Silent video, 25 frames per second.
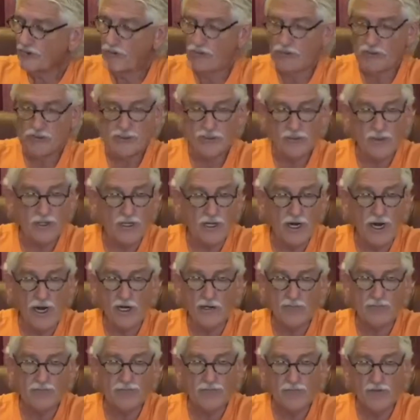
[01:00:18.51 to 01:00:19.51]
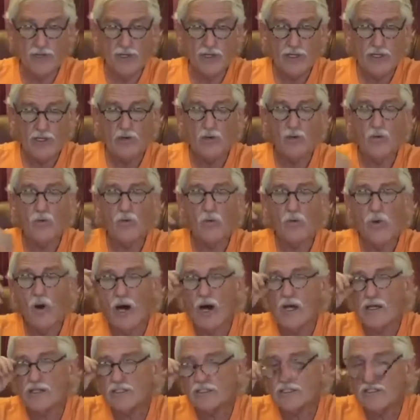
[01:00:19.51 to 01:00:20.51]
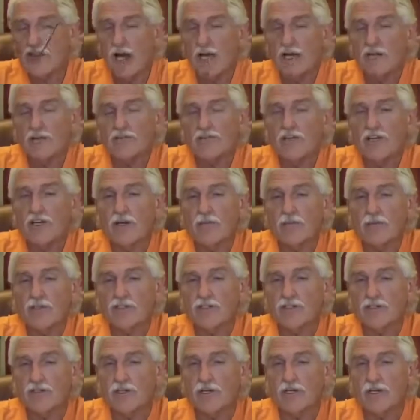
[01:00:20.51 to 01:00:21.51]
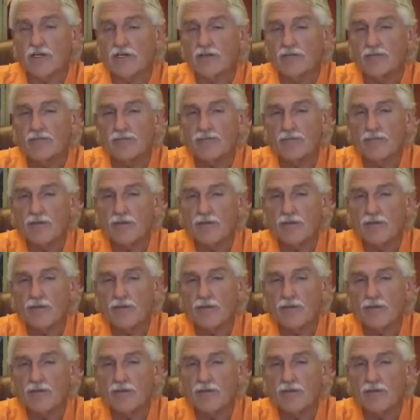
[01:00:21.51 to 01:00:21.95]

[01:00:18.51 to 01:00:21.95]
Well, sweetheart, what side of chemistry